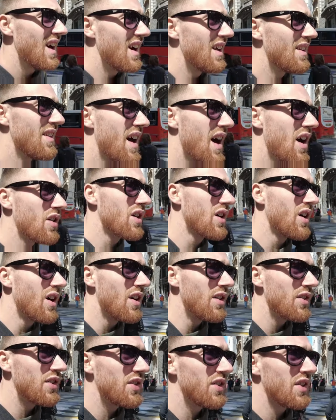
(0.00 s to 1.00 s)
And now
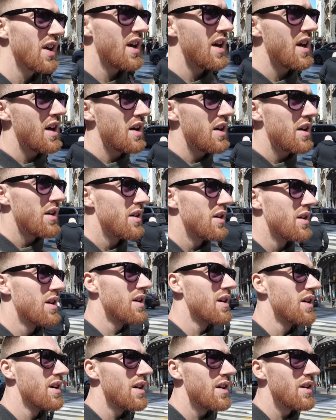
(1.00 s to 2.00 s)
guys,
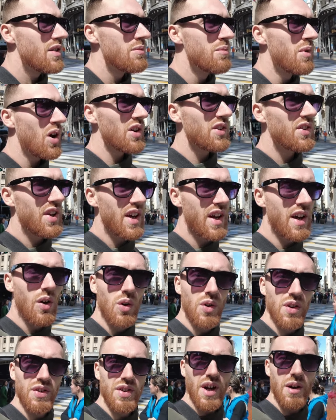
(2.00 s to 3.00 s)
you might hear
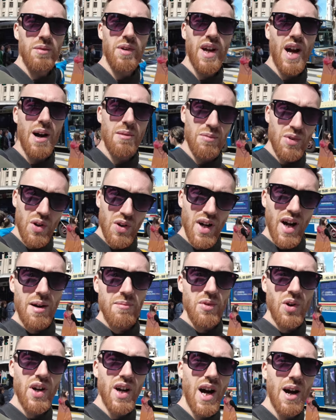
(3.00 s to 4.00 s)
all the time, cambio,
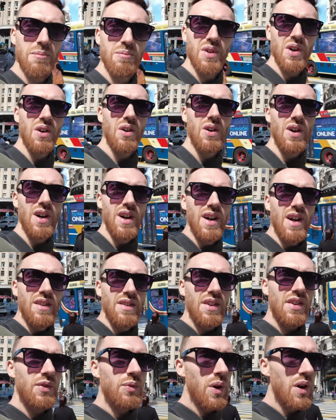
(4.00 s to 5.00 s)
cambio, cambio.
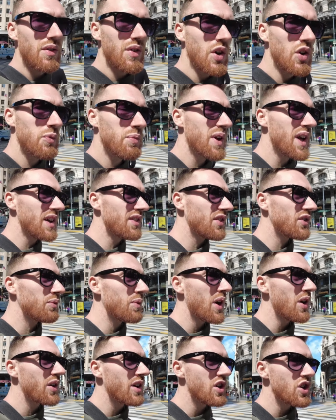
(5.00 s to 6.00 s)
This is one of those places
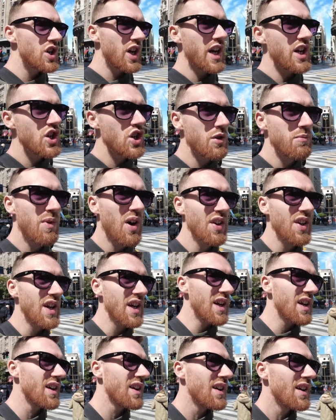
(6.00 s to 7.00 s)
where you can change your money,
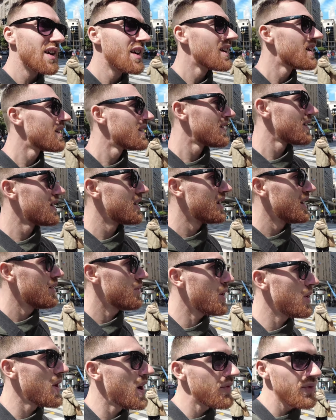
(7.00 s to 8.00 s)

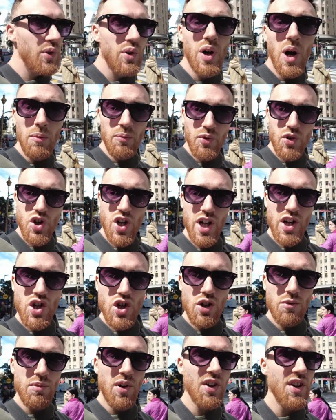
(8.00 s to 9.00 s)
where you have to come to
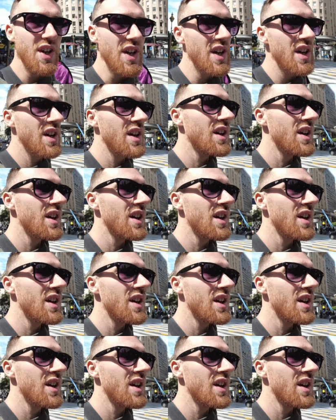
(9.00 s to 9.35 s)
change your money